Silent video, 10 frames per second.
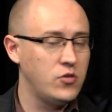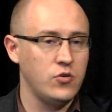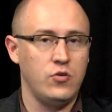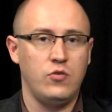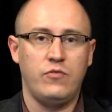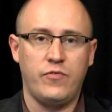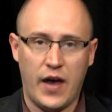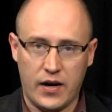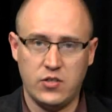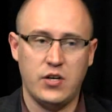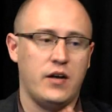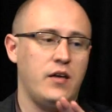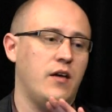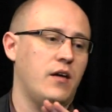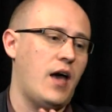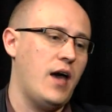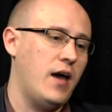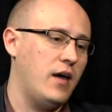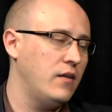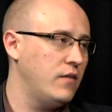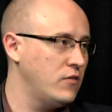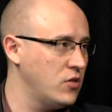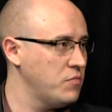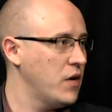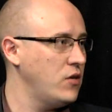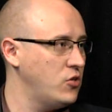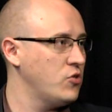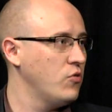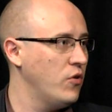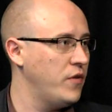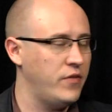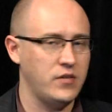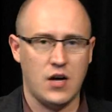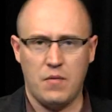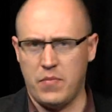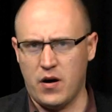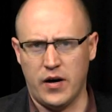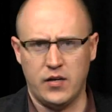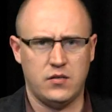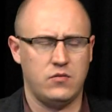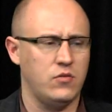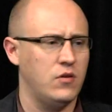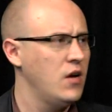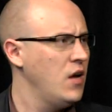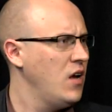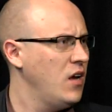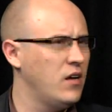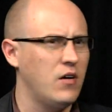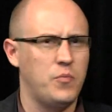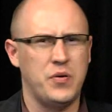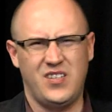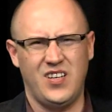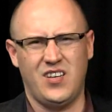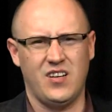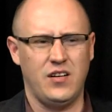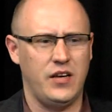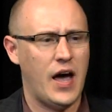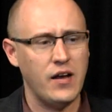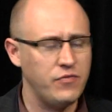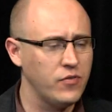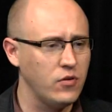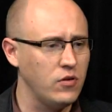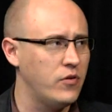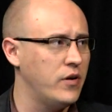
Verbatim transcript: to fact-checking and just making sure that things aren't biased or, you know, particularly hateful or